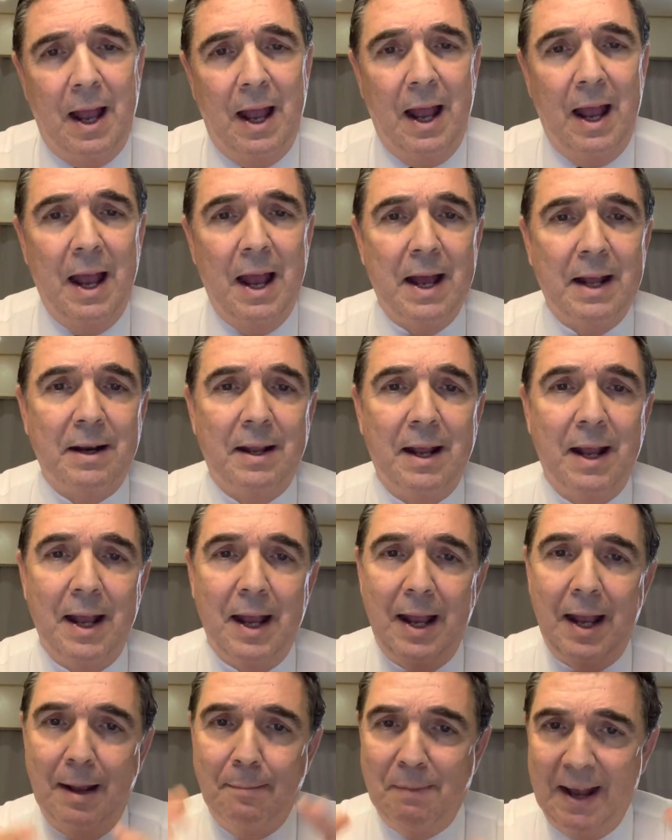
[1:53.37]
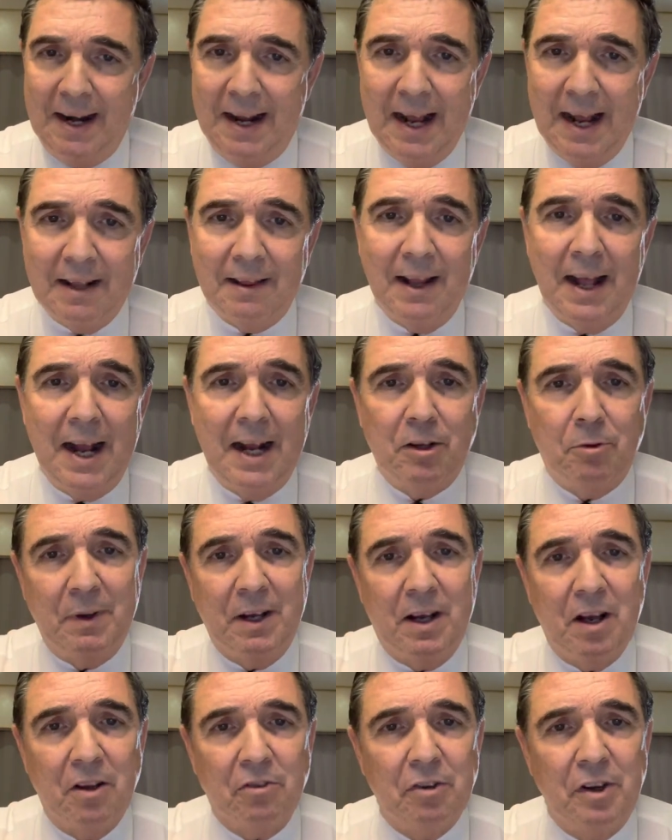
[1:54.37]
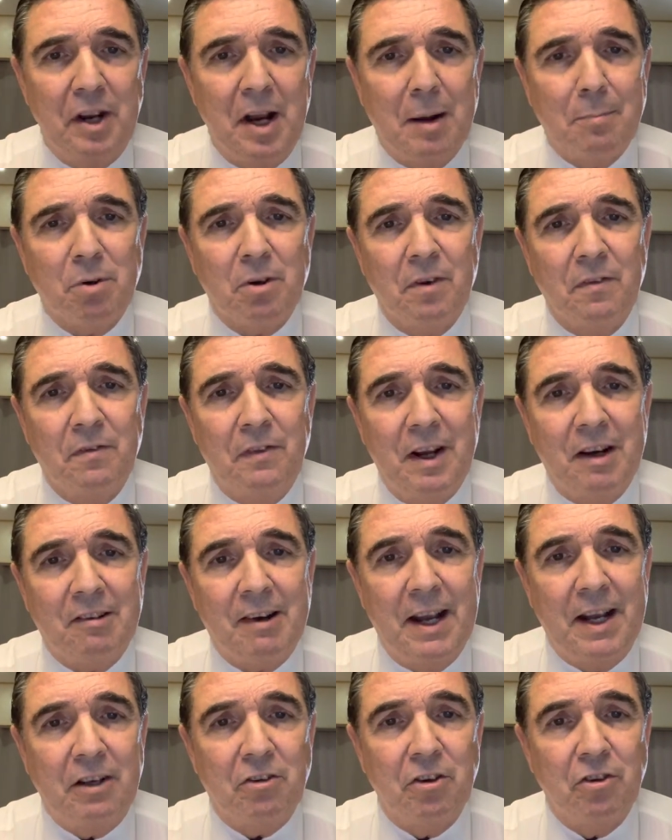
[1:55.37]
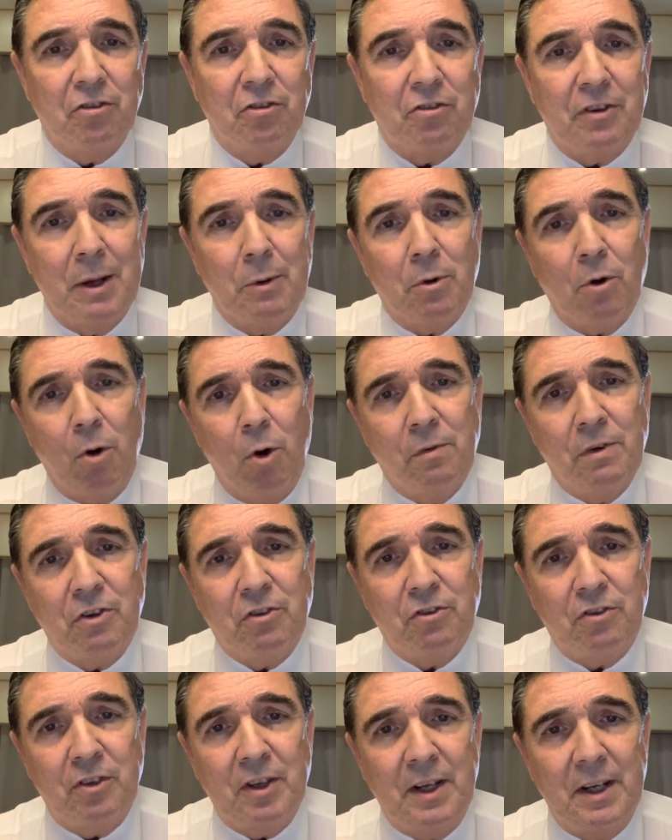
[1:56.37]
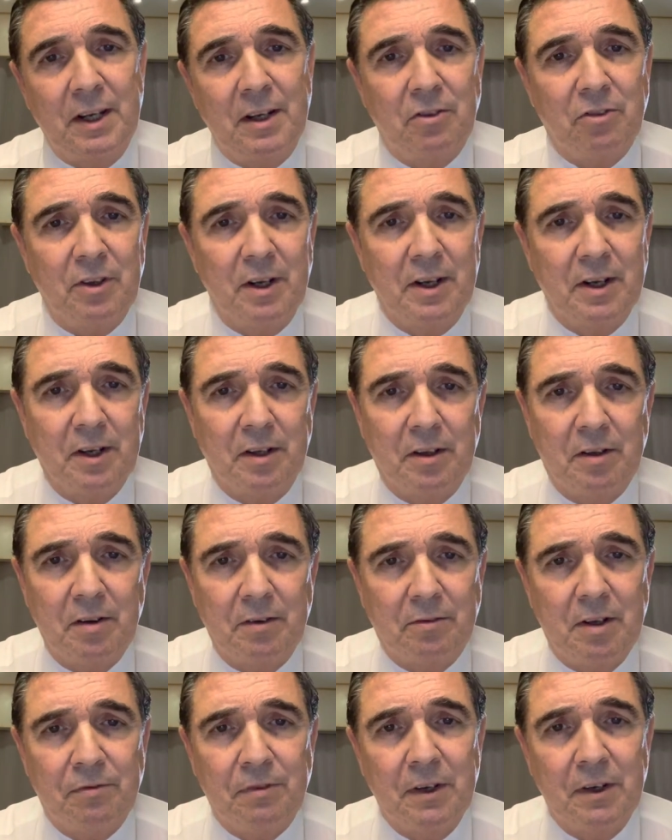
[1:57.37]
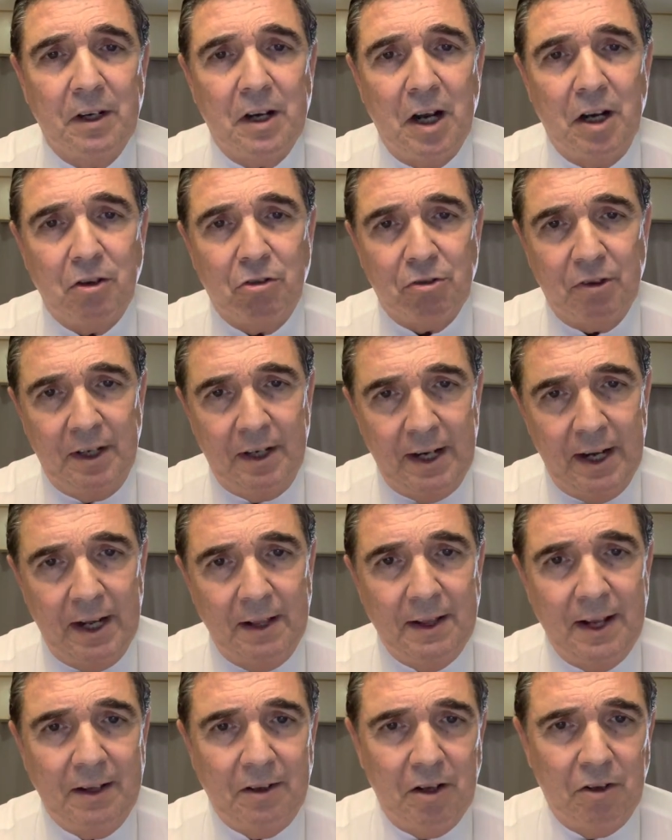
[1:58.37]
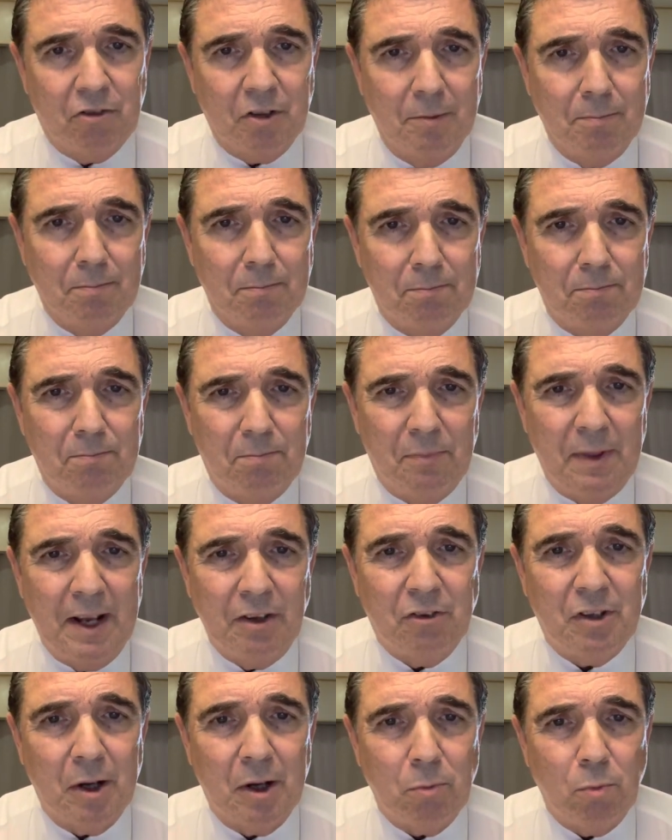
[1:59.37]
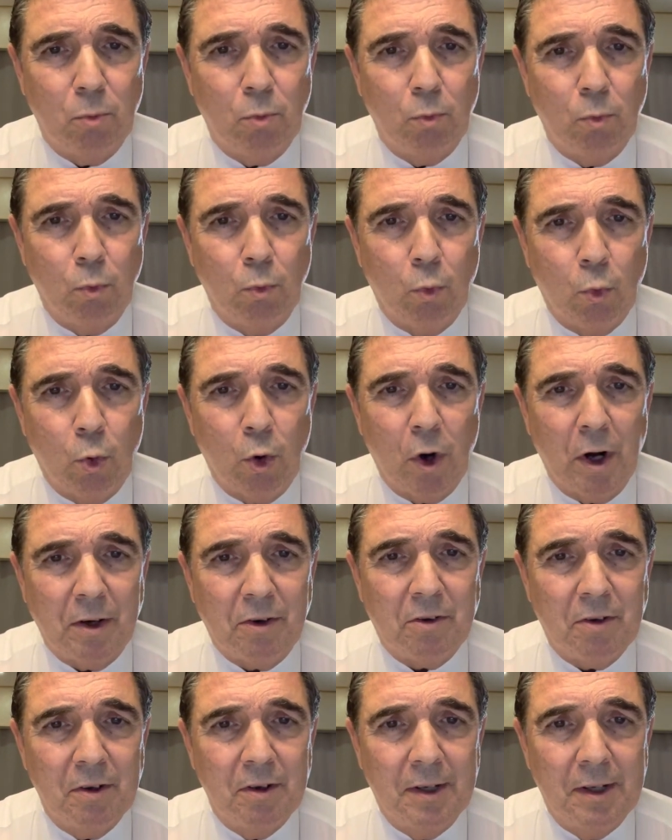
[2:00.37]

And it made headlines because a number of their agents, they were overseas in a different country, and they did some things that weren't